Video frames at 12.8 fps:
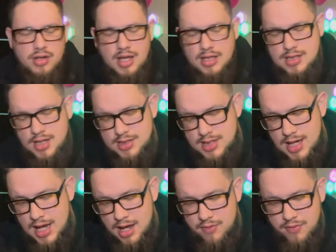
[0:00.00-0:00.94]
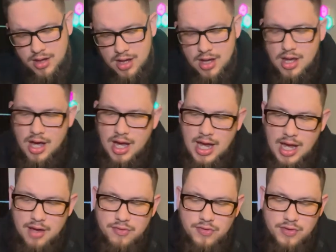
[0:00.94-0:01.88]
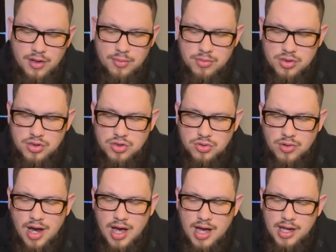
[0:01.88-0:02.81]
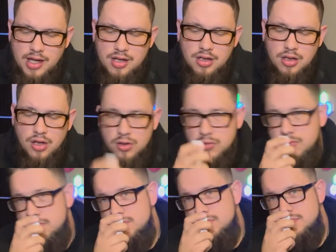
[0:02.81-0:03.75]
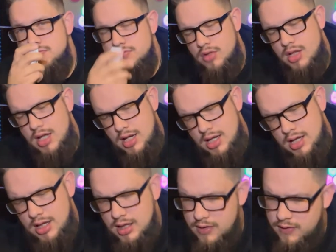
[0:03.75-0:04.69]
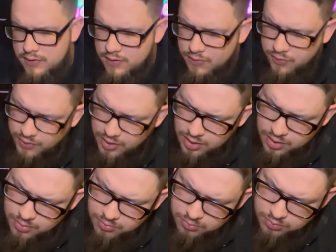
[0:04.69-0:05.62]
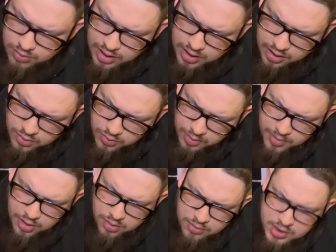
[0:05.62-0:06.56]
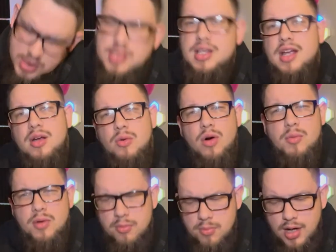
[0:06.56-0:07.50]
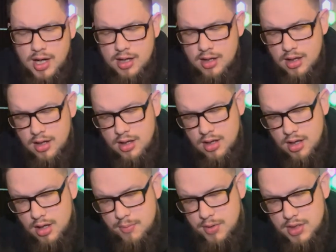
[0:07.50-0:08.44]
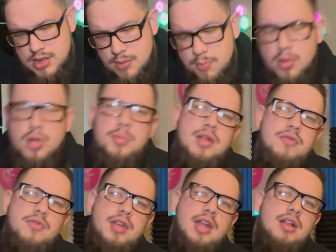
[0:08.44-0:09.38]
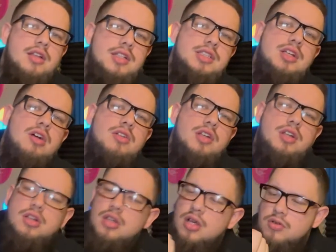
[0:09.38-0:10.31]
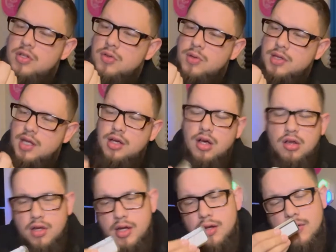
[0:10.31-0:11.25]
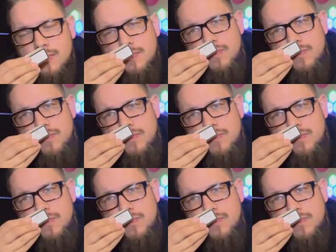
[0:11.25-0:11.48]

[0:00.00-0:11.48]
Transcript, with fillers: That's nice to have. I have some dry cologne that is from uh, Cremo, which is like a Walmart brand, uh, but it's a bourbon vanilla solid cologne is what they call it.